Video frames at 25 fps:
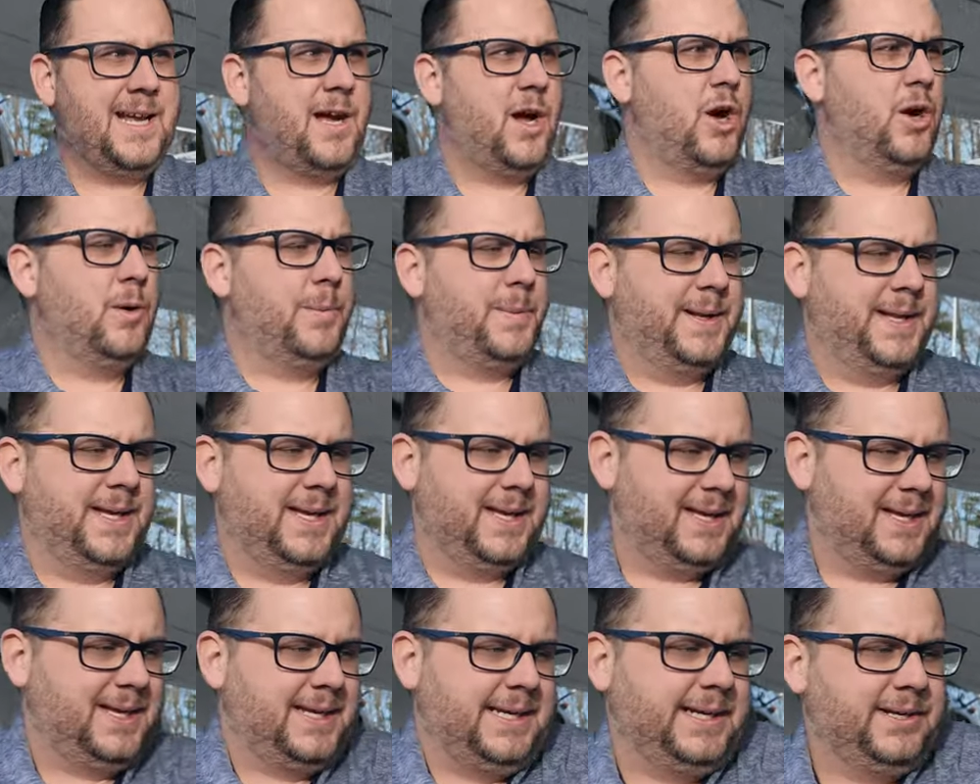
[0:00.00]
to open
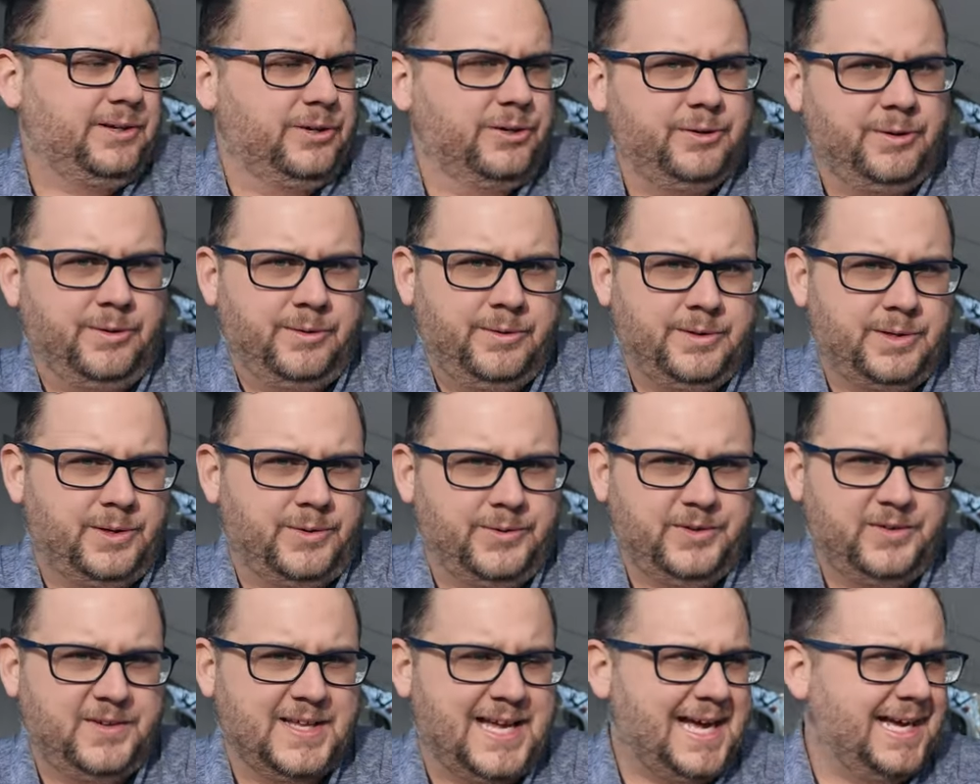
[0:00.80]
it here.
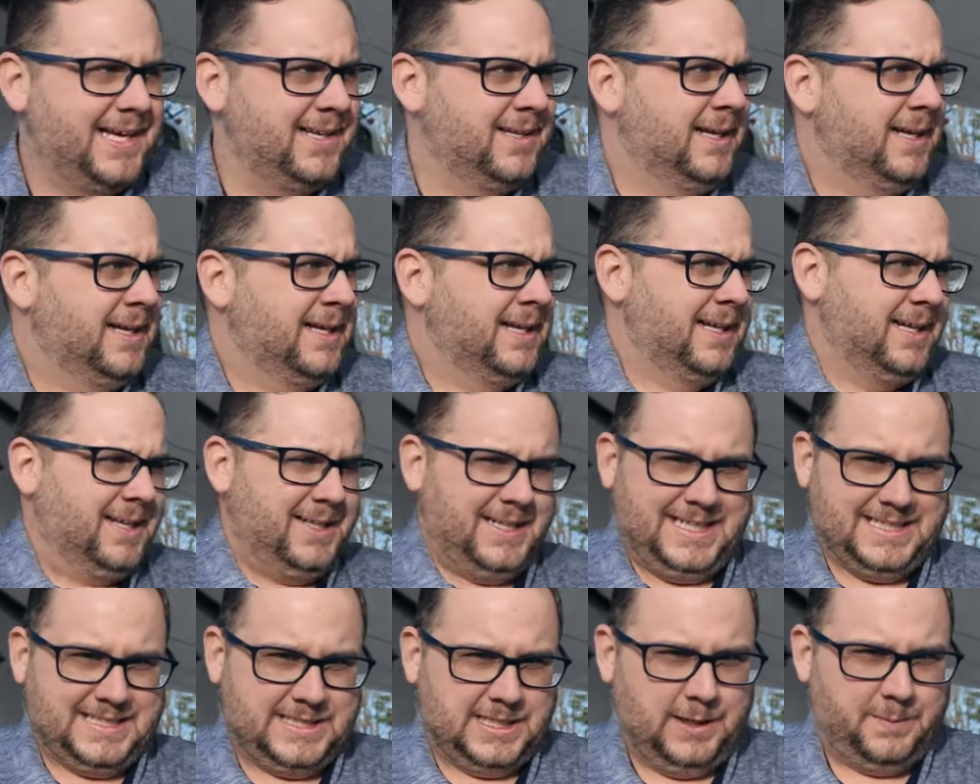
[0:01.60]
Don't do that.
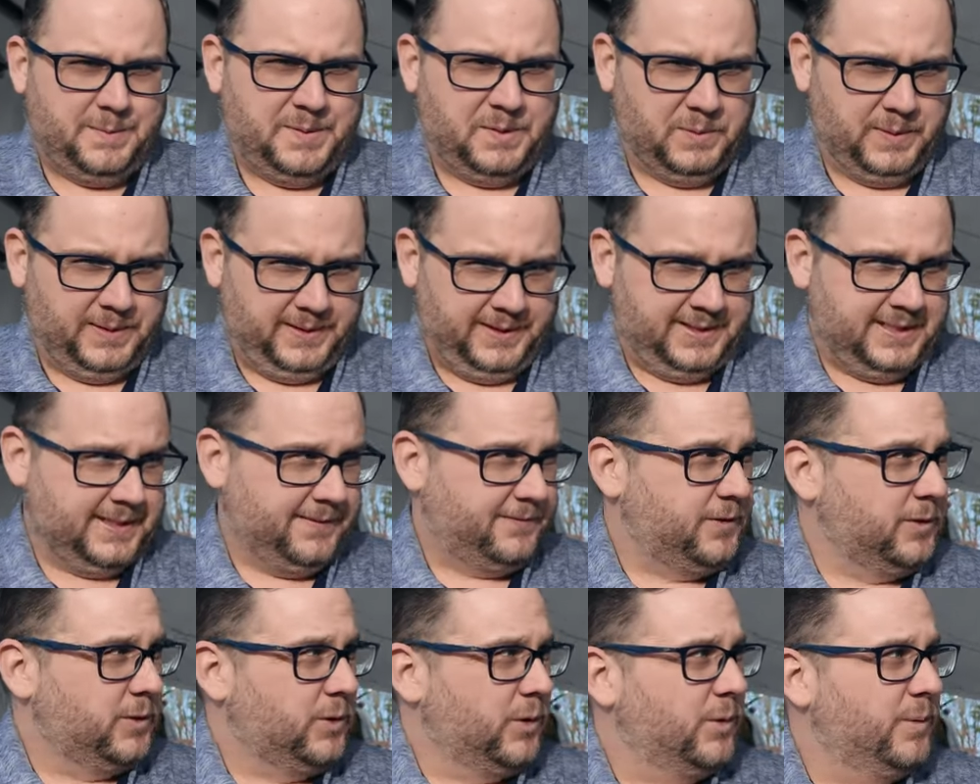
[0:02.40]
That's going to be really
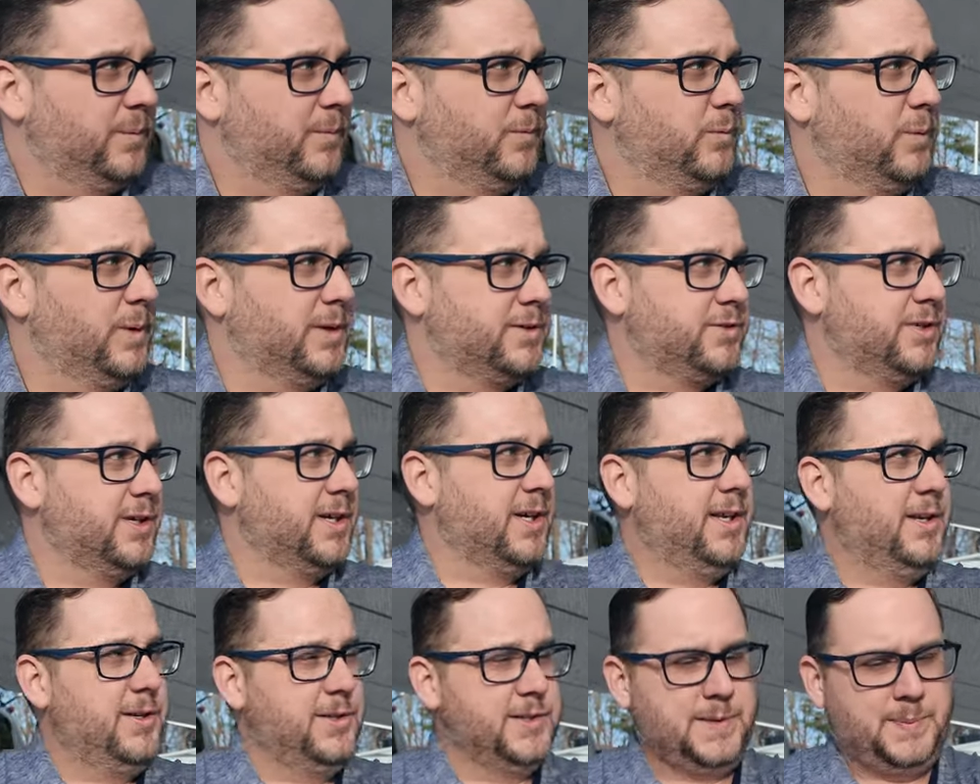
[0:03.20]
difficult. What you're
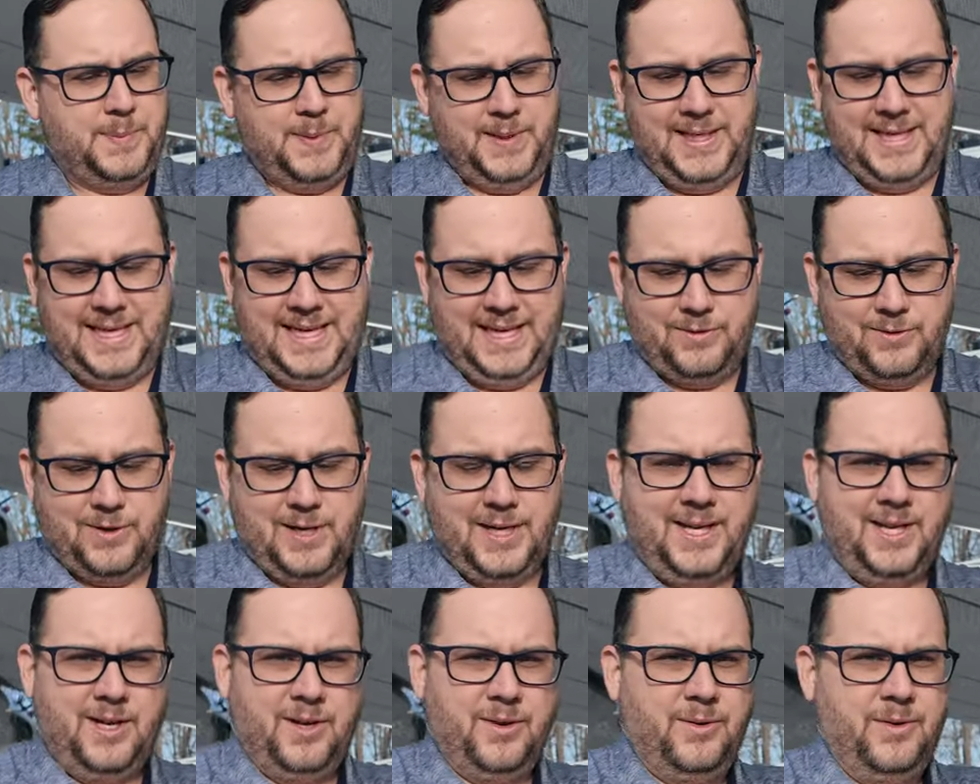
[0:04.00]
going to do is put a hand
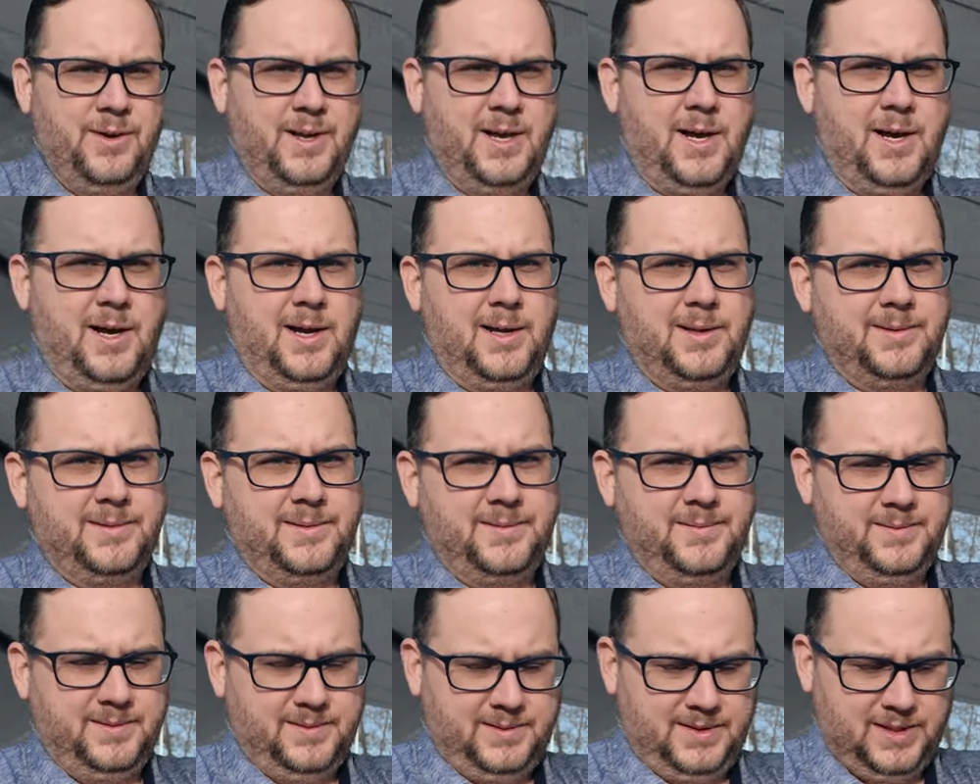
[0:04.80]
right here.
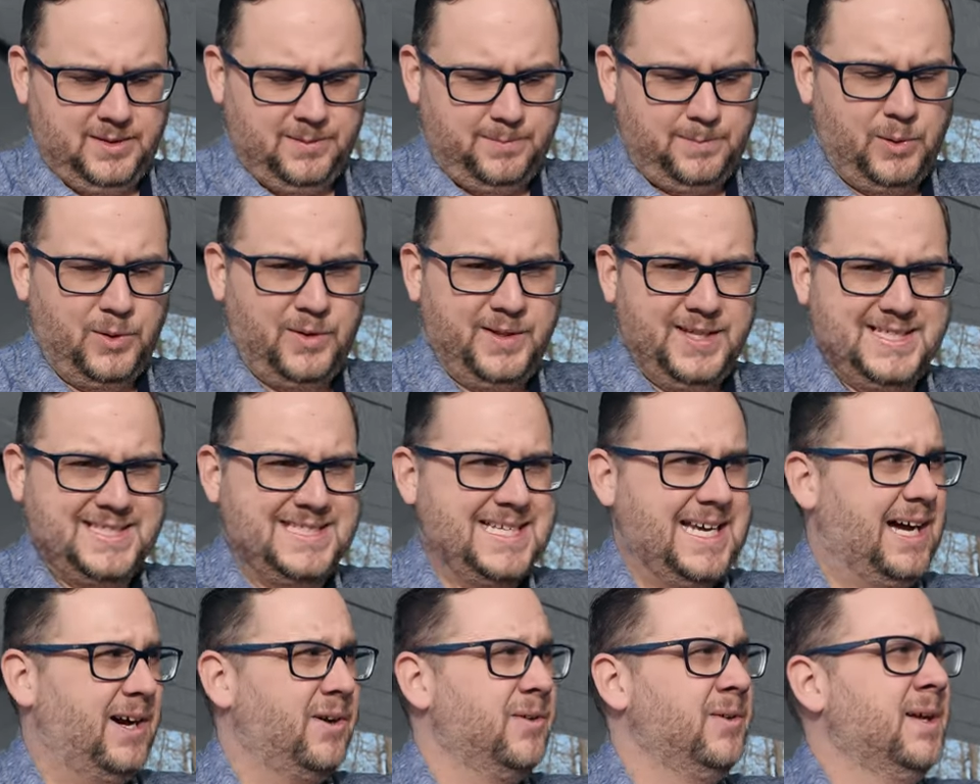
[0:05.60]
I'm going to pull this
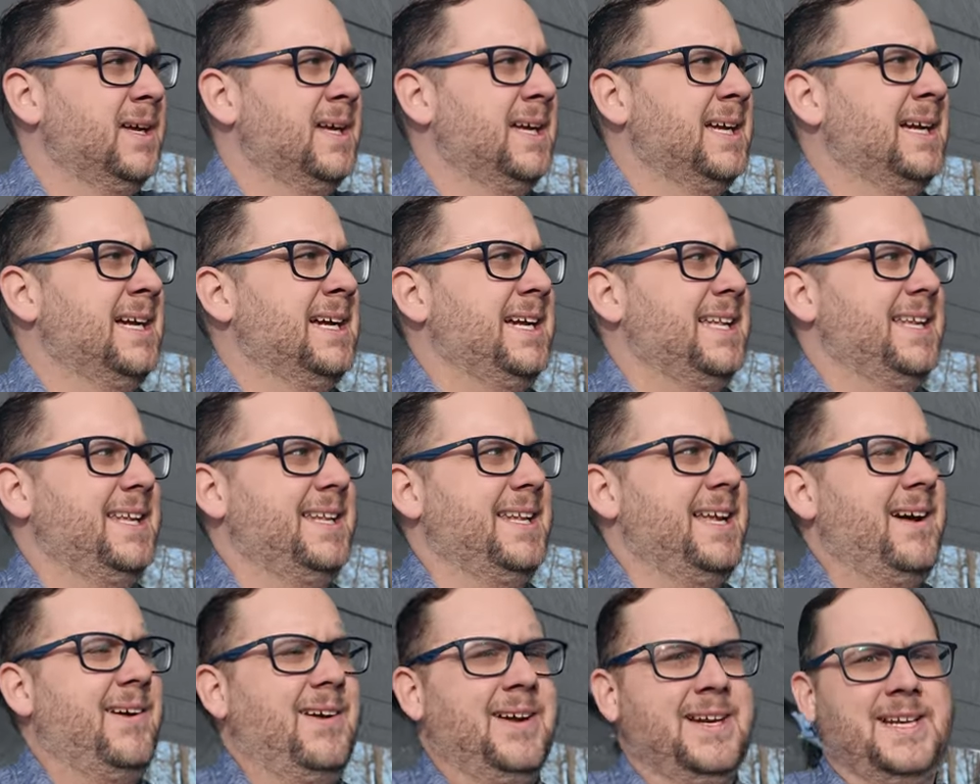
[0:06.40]
out. And then
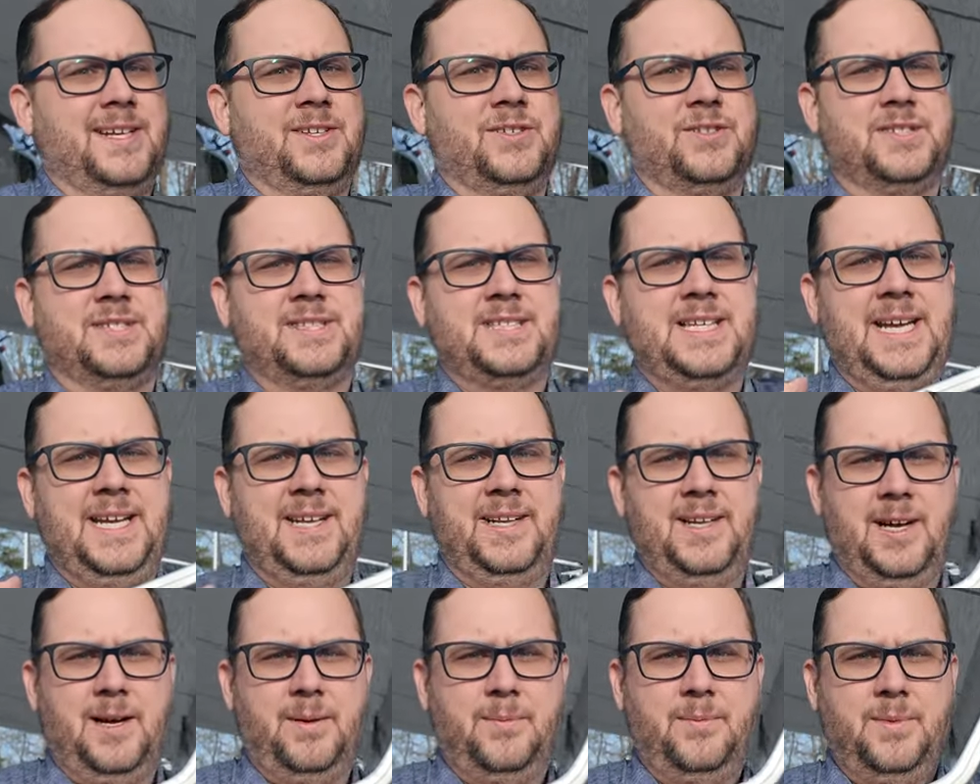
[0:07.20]
now I can just
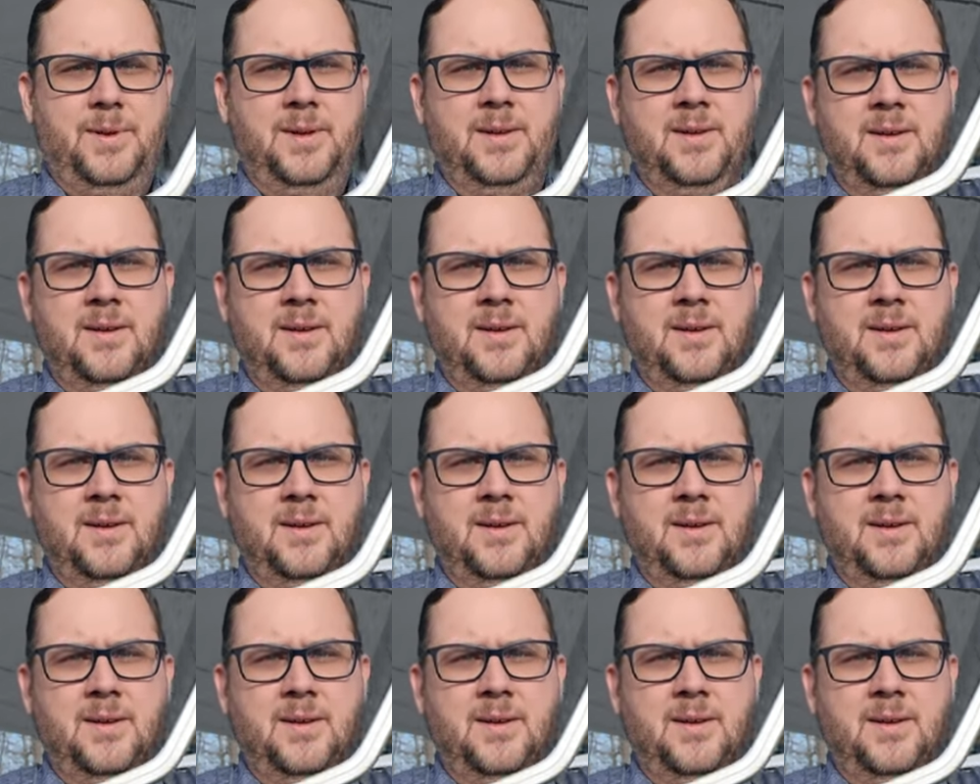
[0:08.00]
stand up